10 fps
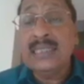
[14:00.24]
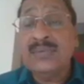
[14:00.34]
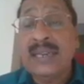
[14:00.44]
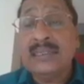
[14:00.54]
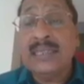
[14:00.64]

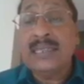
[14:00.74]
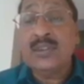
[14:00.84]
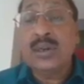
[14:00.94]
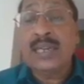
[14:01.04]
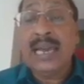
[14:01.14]
vector is
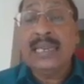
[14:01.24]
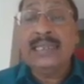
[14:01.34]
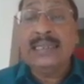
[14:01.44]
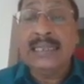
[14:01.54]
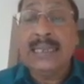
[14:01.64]
called
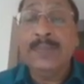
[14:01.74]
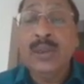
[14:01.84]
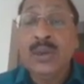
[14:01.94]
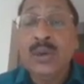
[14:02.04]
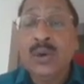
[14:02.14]
IAD.
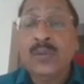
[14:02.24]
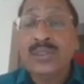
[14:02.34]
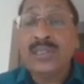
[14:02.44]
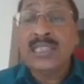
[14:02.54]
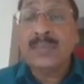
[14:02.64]
Of
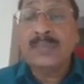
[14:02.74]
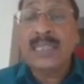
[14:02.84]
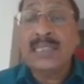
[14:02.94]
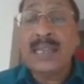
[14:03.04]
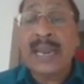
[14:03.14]
course, this
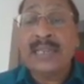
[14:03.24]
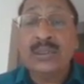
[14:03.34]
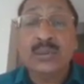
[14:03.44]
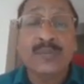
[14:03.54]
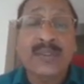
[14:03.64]
is a
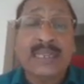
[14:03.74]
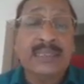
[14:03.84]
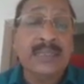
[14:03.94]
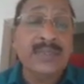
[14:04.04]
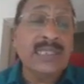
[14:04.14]
magnitude of
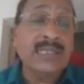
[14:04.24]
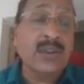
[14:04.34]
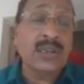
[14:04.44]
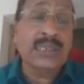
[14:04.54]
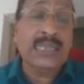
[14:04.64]
vector which is
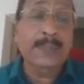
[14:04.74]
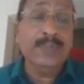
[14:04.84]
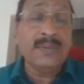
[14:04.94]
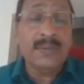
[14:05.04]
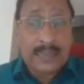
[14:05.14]
already
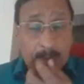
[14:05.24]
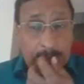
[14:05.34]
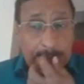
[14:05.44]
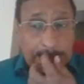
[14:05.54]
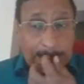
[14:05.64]

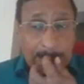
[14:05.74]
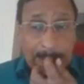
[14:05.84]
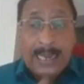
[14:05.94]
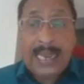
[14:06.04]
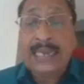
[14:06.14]
calculated.
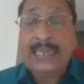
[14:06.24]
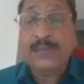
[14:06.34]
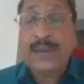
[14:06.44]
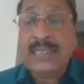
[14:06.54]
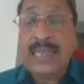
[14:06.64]
And the
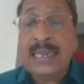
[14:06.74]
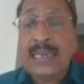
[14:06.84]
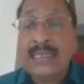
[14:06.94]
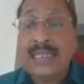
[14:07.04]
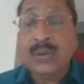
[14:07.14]
phase
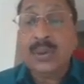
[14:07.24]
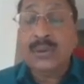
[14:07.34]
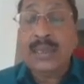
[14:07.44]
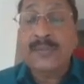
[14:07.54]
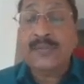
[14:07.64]
angle is equal
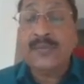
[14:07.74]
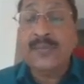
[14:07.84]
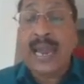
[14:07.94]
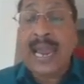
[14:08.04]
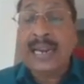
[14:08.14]
to
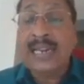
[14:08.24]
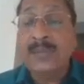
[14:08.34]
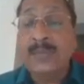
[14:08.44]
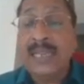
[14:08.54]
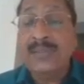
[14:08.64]
the
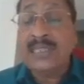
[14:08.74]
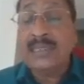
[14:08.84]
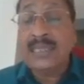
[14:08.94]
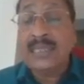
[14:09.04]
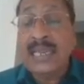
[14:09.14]
angle by which
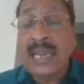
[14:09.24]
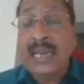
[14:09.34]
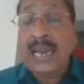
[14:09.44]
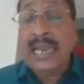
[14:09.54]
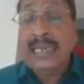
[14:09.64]
this
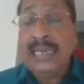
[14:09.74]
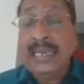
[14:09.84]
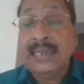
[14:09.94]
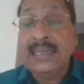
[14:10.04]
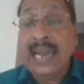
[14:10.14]

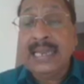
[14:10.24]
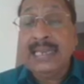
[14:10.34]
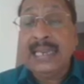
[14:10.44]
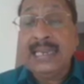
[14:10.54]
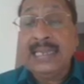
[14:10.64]
IA, the
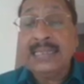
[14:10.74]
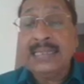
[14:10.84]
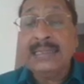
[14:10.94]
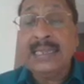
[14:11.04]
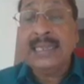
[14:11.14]
IAD
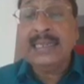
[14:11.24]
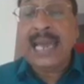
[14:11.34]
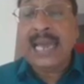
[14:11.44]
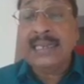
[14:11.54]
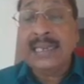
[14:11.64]
is
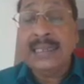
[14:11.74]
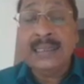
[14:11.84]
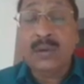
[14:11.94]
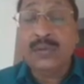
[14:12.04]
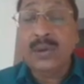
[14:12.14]

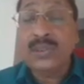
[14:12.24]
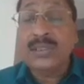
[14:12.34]
lagging, of course,